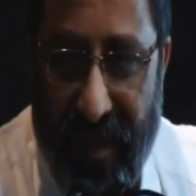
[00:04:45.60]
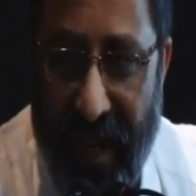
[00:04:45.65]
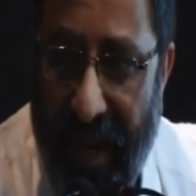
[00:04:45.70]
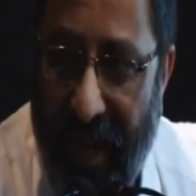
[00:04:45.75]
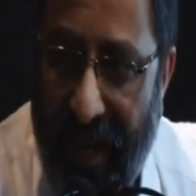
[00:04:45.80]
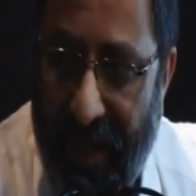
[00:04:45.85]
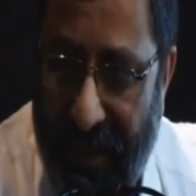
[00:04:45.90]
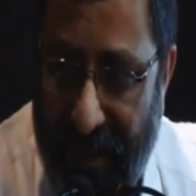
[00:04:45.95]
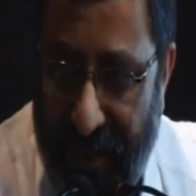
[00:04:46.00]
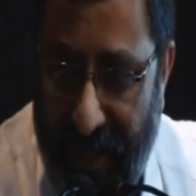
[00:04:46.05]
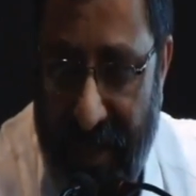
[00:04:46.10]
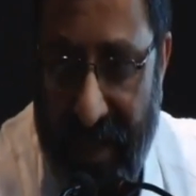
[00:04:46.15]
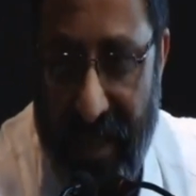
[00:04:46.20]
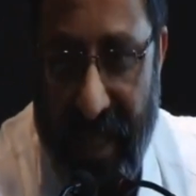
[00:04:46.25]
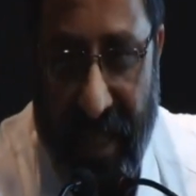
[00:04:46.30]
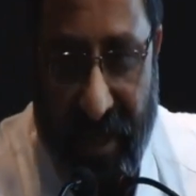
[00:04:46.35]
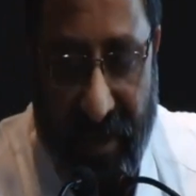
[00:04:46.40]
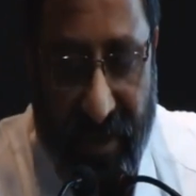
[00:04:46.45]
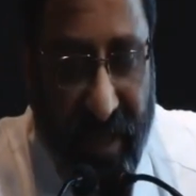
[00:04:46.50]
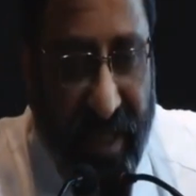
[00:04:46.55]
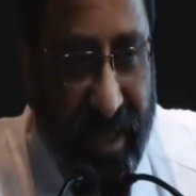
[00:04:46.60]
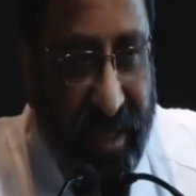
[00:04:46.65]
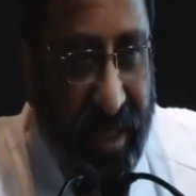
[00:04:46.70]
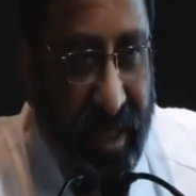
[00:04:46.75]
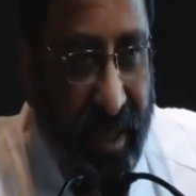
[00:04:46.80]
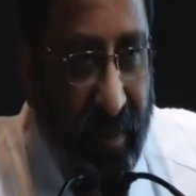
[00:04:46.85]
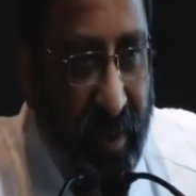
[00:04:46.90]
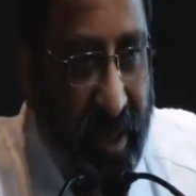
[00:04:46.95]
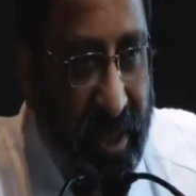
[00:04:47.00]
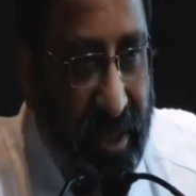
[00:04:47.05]
And this annual day
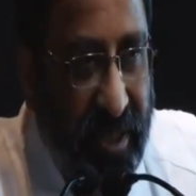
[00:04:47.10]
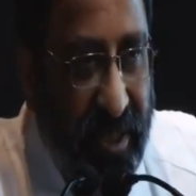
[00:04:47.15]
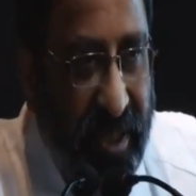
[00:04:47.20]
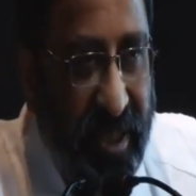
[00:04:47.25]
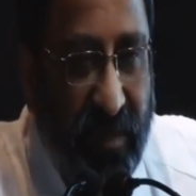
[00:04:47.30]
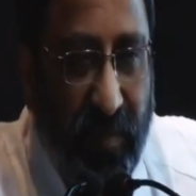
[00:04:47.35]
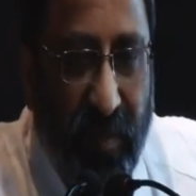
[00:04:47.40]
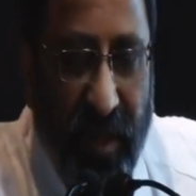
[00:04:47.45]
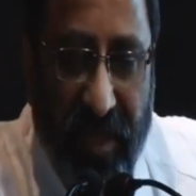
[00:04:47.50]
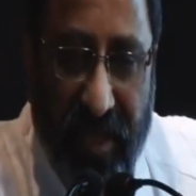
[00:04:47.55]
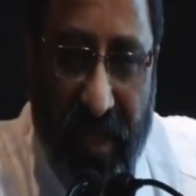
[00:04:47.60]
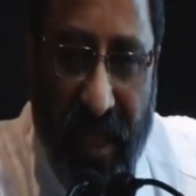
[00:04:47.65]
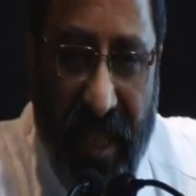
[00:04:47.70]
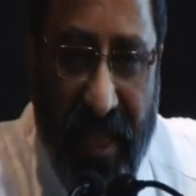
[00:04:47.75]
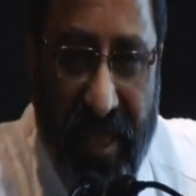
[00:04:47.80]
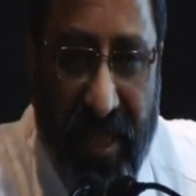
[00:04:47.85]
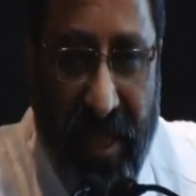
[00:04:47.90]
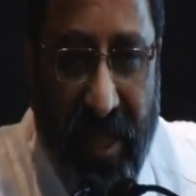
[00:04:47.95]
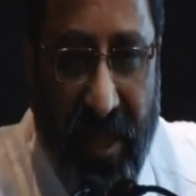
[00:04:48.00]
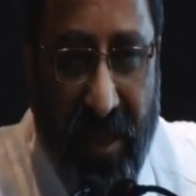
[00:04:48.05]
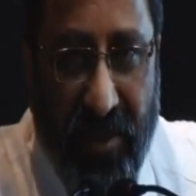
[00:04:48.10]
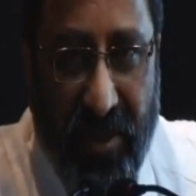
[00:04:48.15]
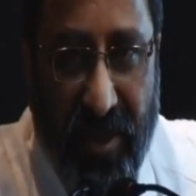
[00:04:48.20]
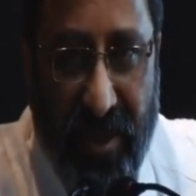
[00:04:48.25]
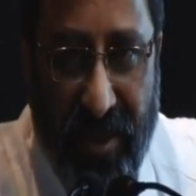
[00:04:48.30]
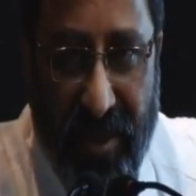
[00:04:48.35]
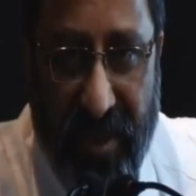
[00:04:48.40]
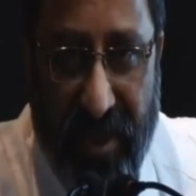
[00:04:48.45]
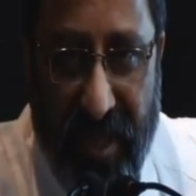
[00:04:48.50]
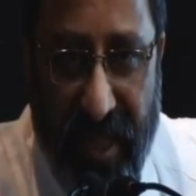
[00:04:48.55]
celebration is precisely to
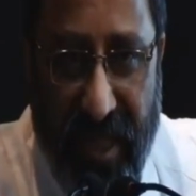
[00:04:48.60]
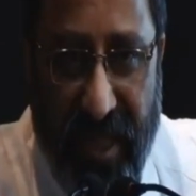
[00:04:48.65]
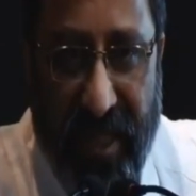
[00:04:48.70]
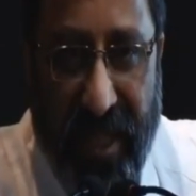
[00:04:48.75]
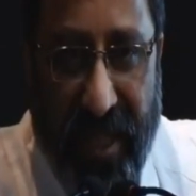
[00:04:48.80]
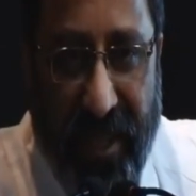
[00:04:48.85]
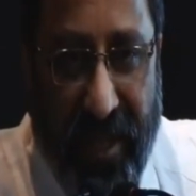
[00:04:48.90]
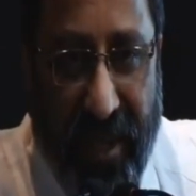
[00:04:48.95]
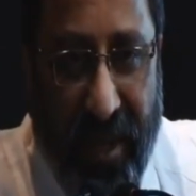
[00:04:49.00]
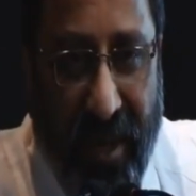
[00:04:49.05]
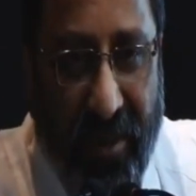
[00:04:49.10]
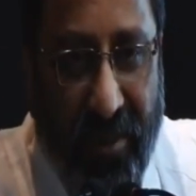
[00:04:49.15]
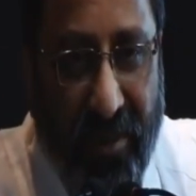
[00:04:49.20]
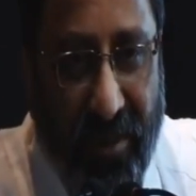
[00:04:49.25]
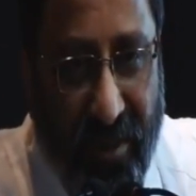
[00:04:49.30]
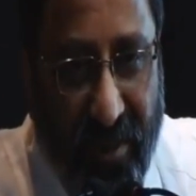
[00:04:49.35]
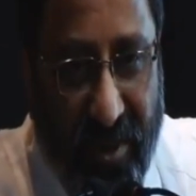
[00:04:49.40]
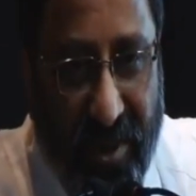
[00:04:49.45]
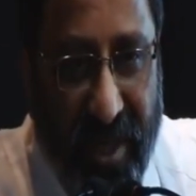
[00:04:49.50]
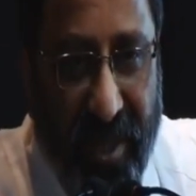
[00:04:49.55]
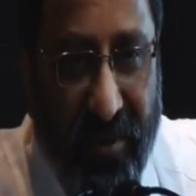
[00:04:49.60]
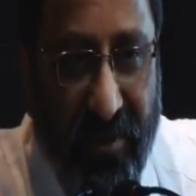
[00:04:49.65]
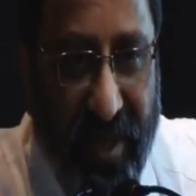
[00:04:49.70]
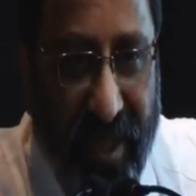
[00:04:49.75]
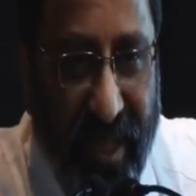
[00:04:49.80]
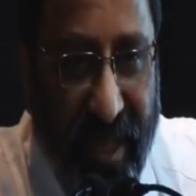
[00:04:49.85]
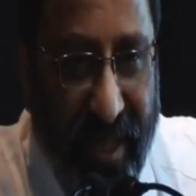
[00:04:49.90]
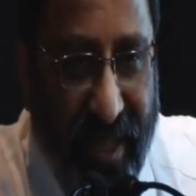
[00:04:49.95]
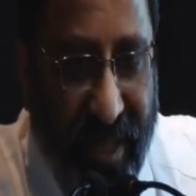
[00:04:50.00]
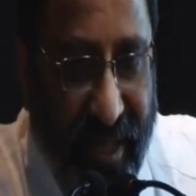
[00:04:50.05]
see that how closely
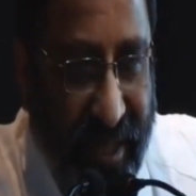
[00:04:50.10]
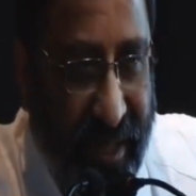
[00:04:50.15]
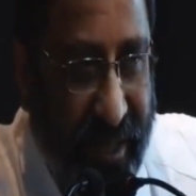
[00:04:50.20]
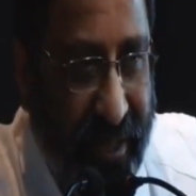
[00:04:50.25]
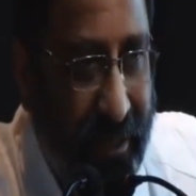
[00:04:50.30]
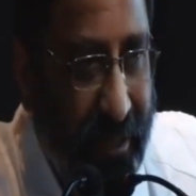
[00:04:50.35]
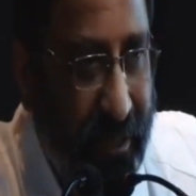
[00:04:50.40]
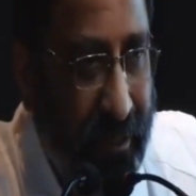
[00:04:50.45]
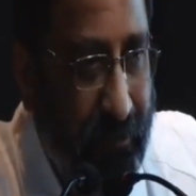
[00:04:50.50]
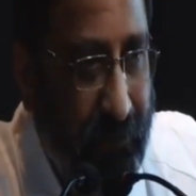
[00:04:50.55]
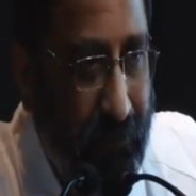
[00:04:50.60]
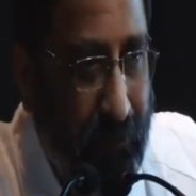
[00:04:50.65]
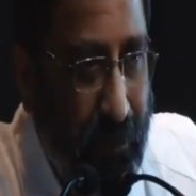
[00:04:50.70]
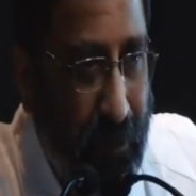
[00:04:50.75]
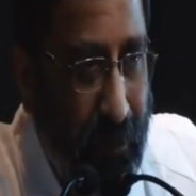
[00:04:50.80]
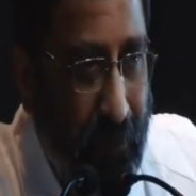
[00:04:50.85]
we are connected.